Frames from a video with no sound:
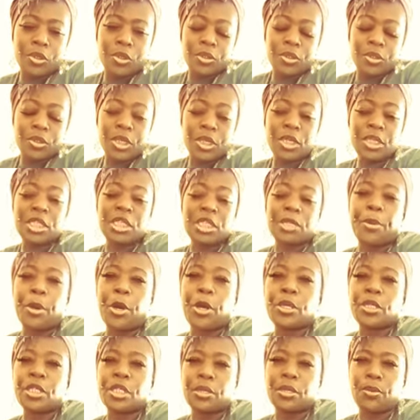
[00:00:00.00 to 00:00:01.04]
This
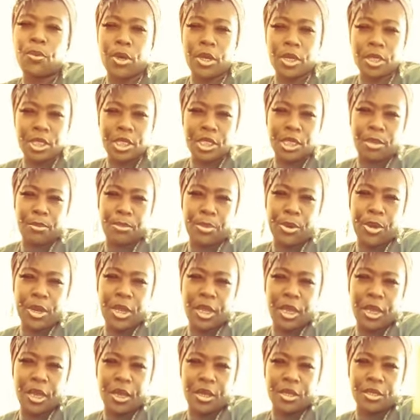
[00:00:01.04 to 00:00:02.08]
person wants to
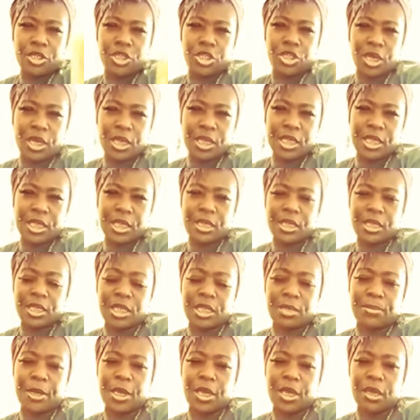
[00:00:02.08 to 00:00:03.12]
bring in
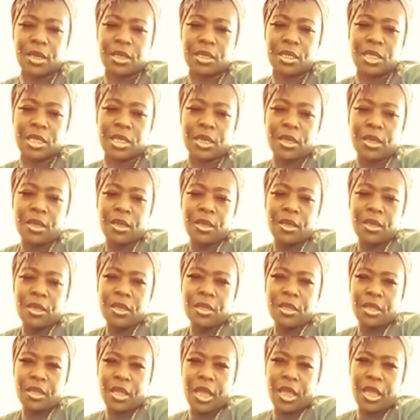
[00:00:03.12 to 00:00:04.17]
justice because
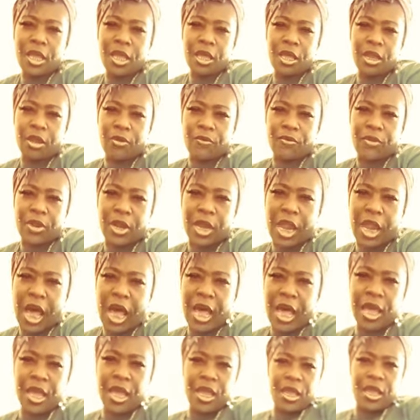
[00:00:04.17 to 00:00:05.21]
they could have
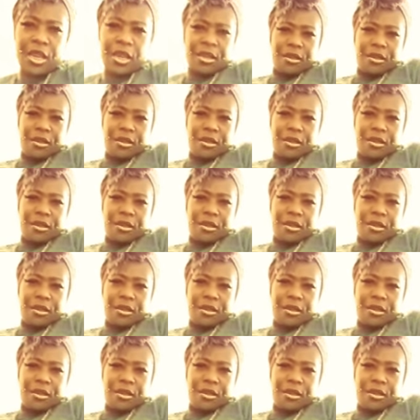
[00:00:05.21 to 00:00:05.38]
lied.